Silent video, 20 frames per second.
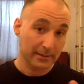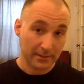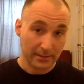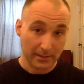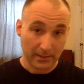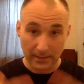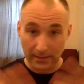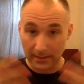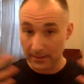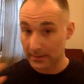
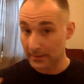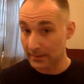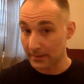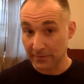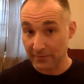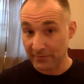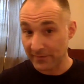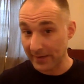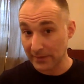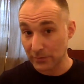
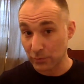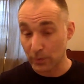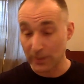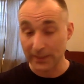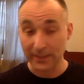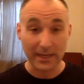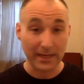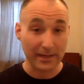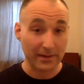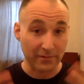affect
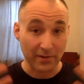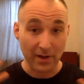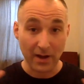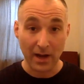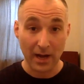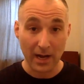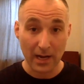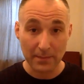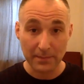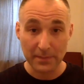what kind of
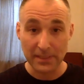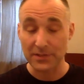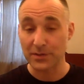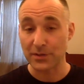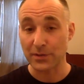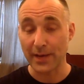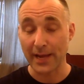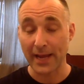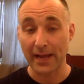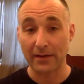hobbies
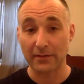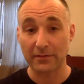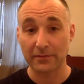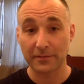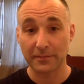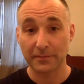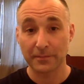you have.